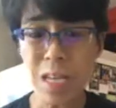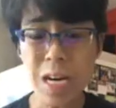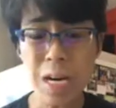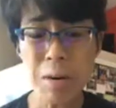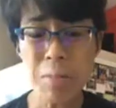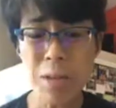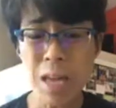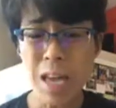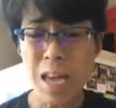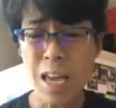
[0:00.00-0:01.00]
um,
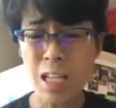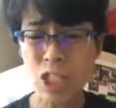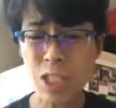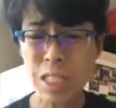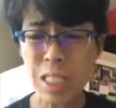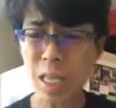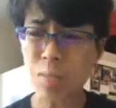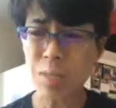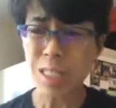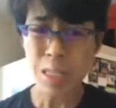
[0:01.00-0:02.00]
it just
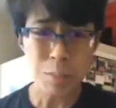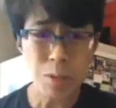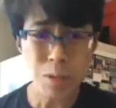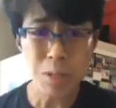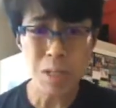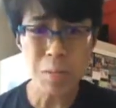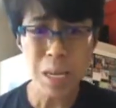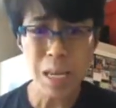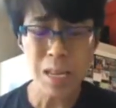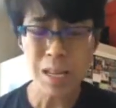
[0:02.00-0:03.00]
seemed simpler to
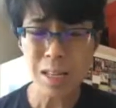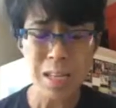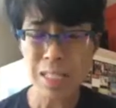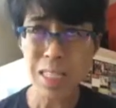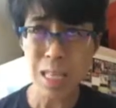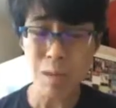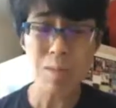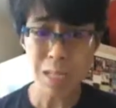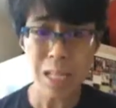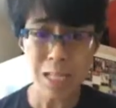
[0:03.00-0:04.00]
me. Not
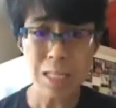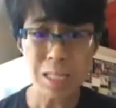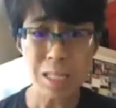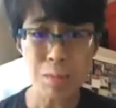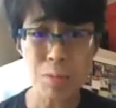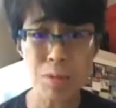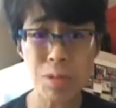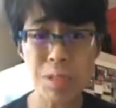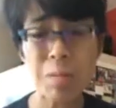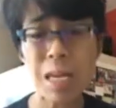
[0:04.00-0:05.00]
seemed, it is simpler
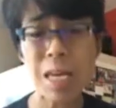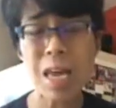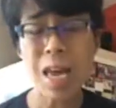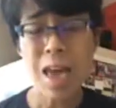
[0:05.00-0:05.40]
to me.